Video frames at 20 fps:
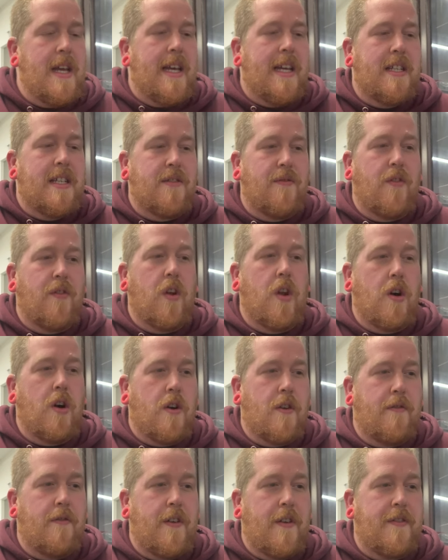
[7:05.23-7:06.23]
is vlog
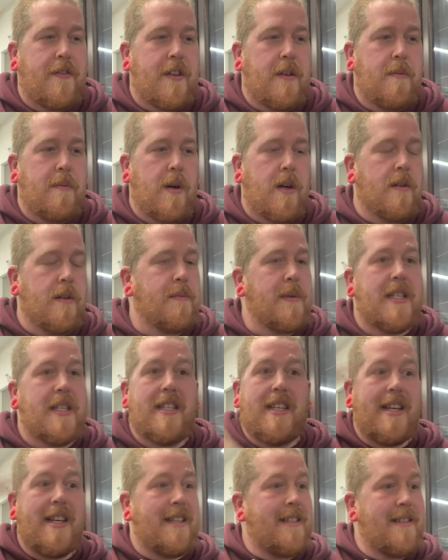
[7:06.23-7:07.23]
51, which
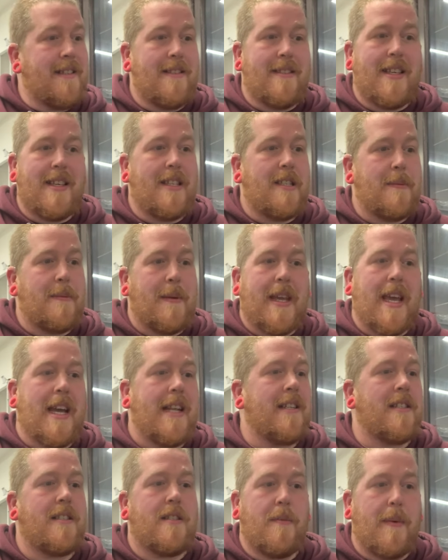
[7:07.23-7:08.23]
isn't this weekend,
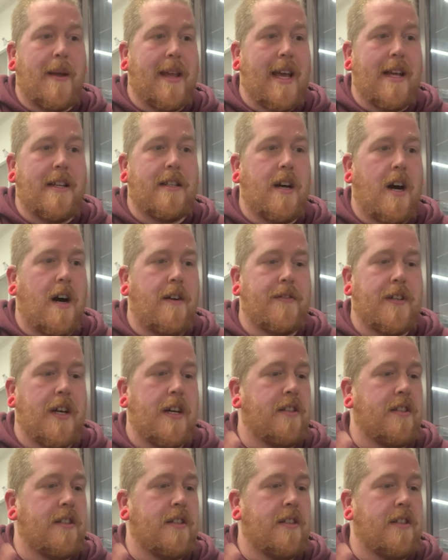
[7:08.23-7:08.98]
it's the weekend after.